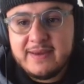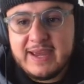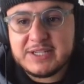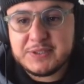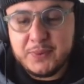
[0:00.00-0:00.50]

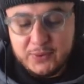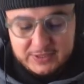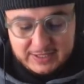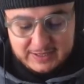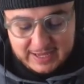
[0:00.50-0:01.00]
at
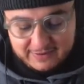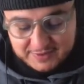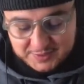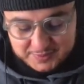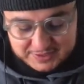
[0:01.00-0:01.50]
Chipotle, they have a
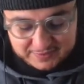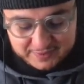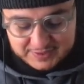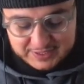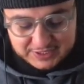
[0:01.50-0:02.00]

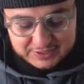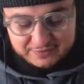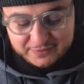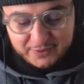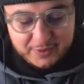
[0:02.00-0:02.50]
specific section
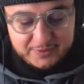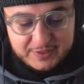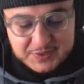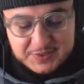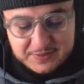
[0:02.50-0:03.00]
for all this.